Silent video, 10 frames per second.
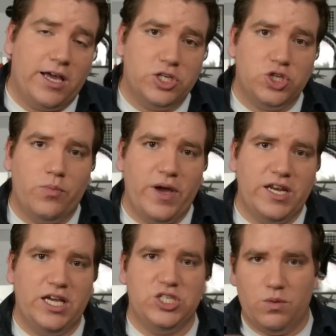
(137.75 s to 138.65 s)
I can turn my
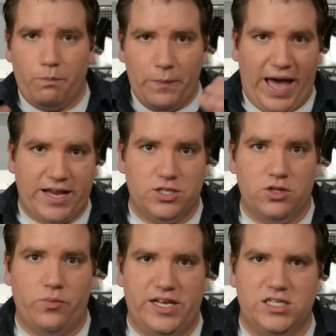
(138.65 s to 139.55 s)
attention back
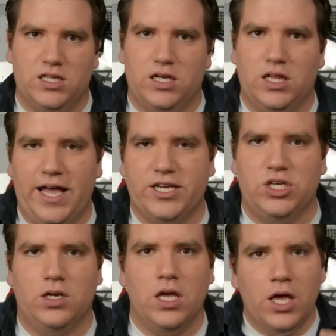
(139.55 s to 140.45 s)
to the rest of the collection.